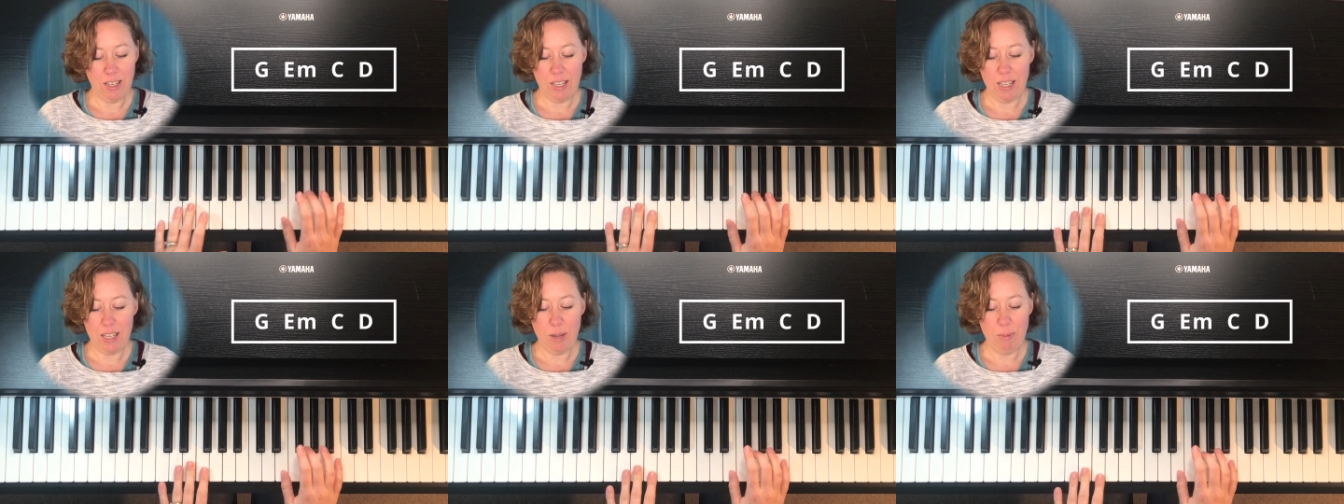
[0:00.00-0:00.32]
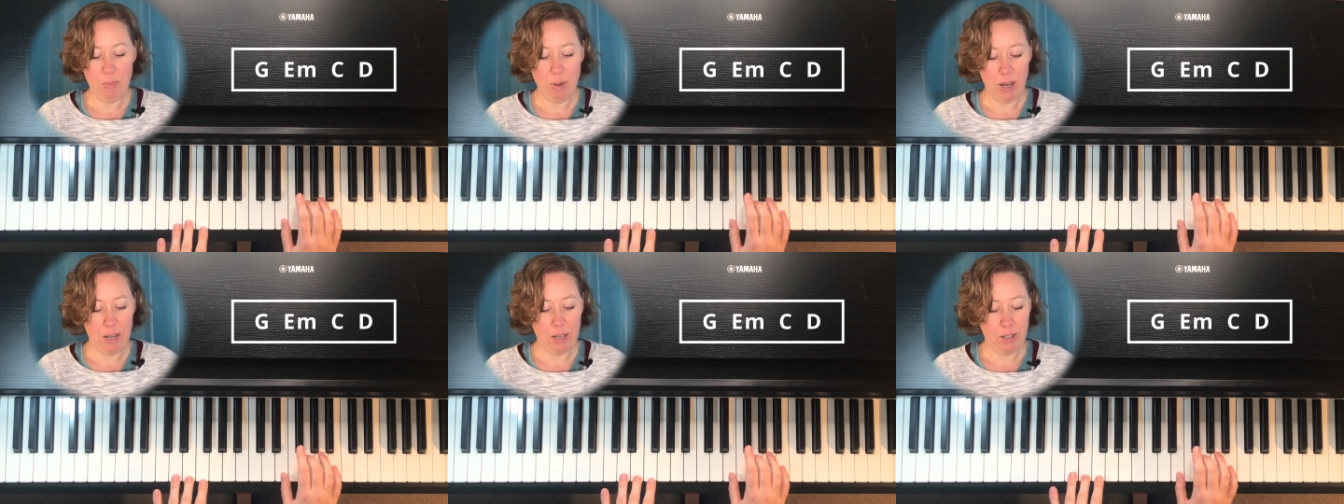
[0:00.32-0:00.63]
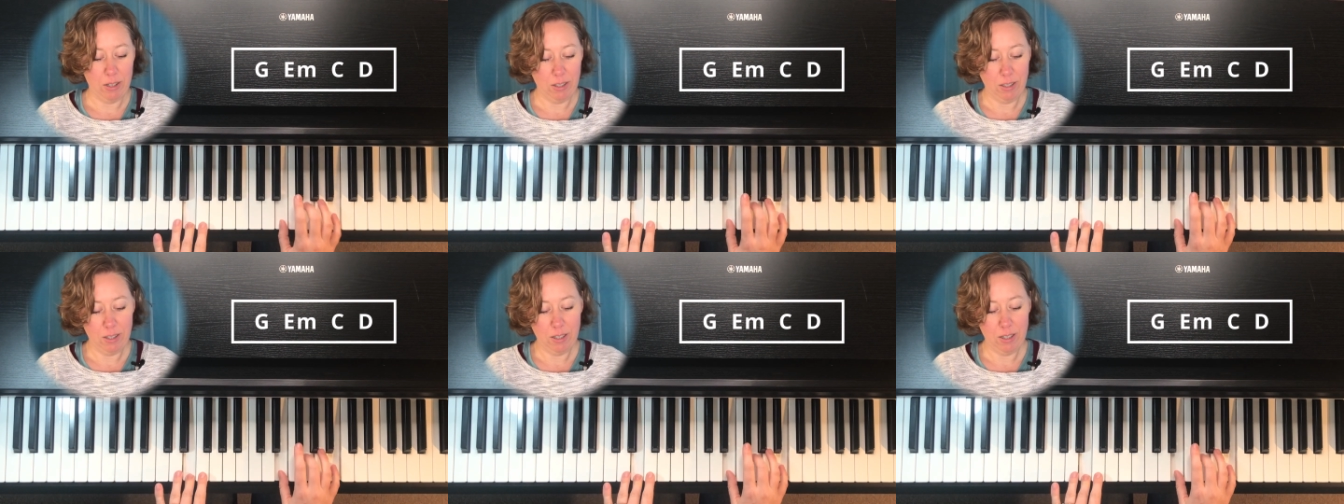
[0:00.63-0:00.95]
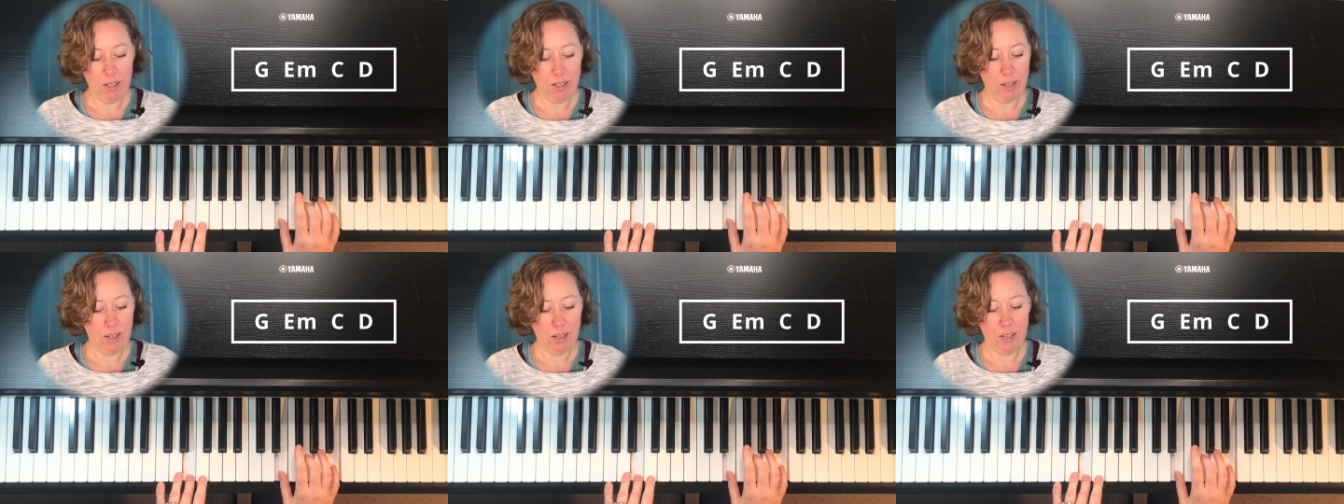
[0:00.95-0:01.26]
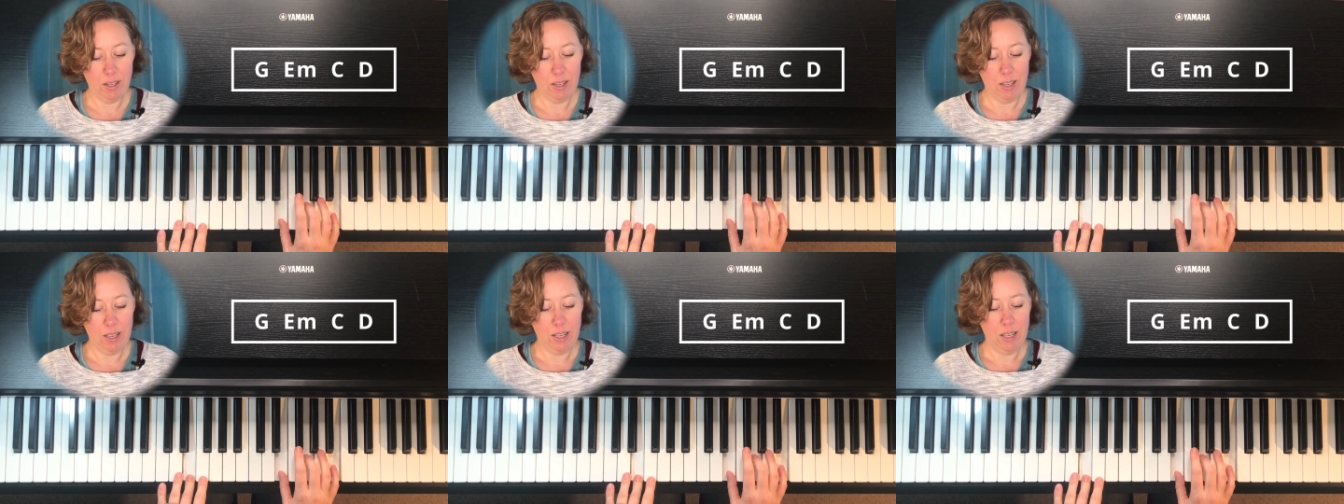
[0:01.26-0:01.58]
E
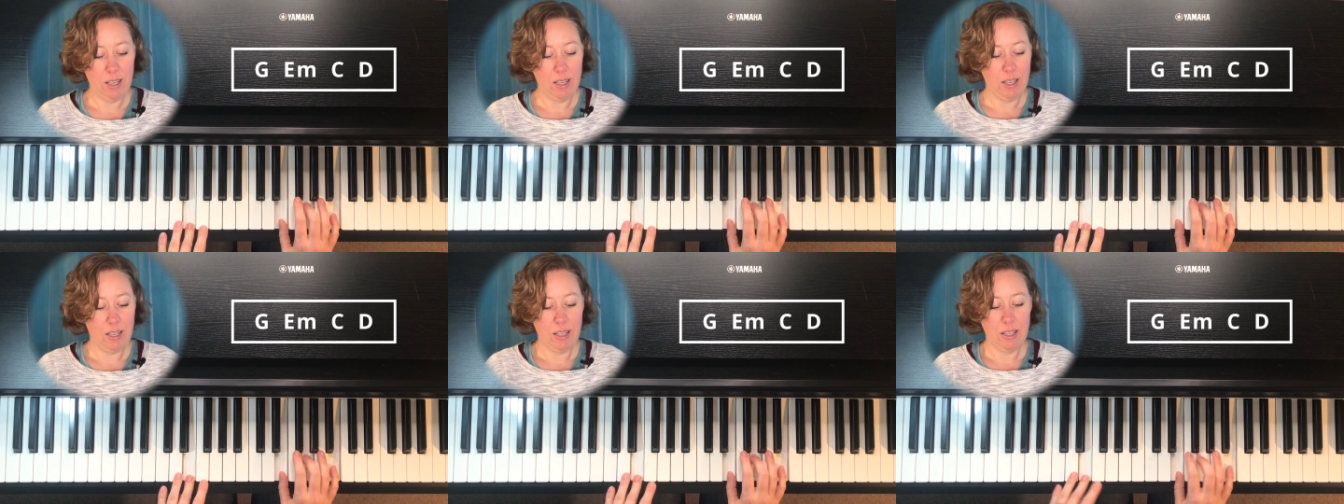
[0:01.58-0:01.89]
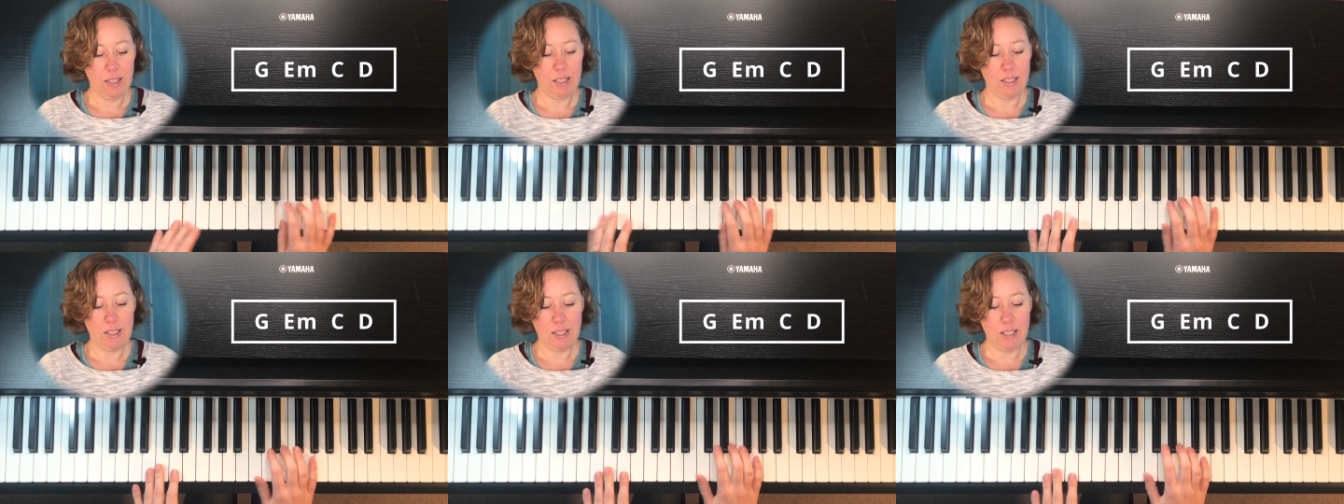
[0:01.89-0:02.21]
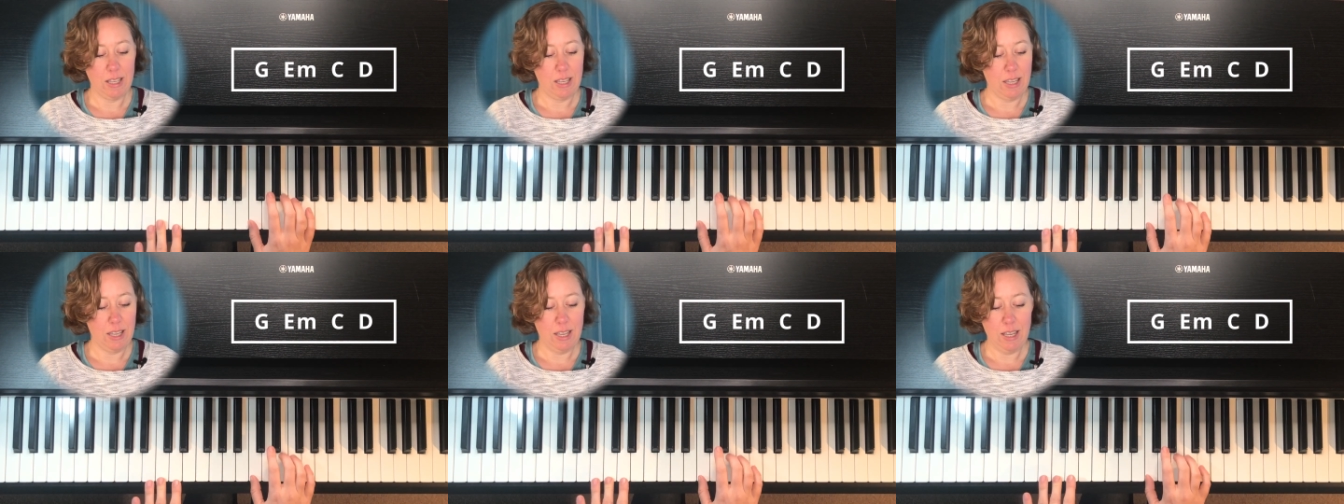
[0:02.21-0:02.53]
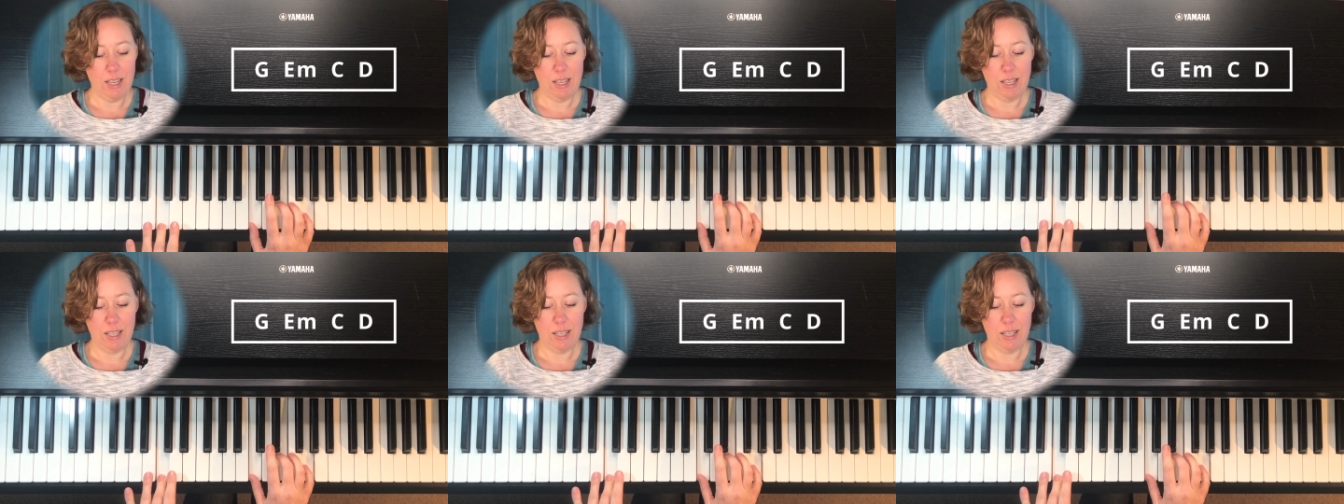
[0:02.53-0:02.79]
minor, C,